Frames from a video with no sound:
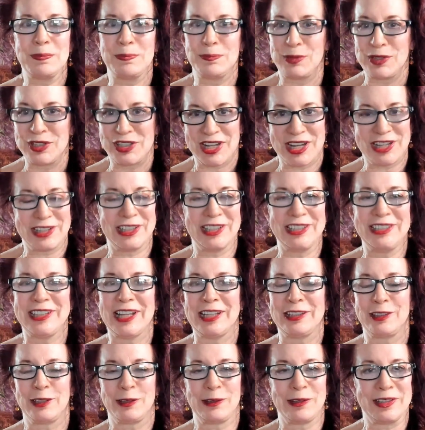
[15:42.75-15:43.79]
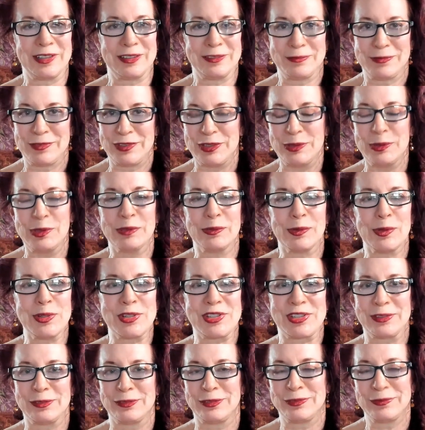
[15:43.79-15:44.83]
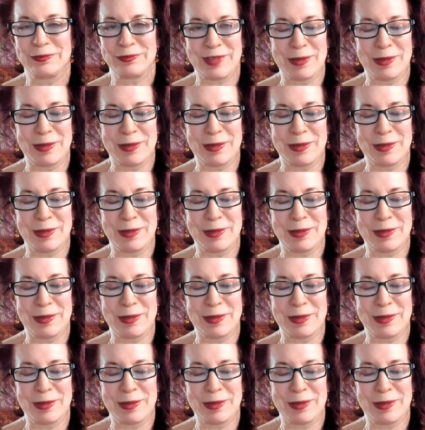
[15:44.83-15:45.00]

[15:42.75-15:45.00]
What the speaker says: pretending that they're in a universe of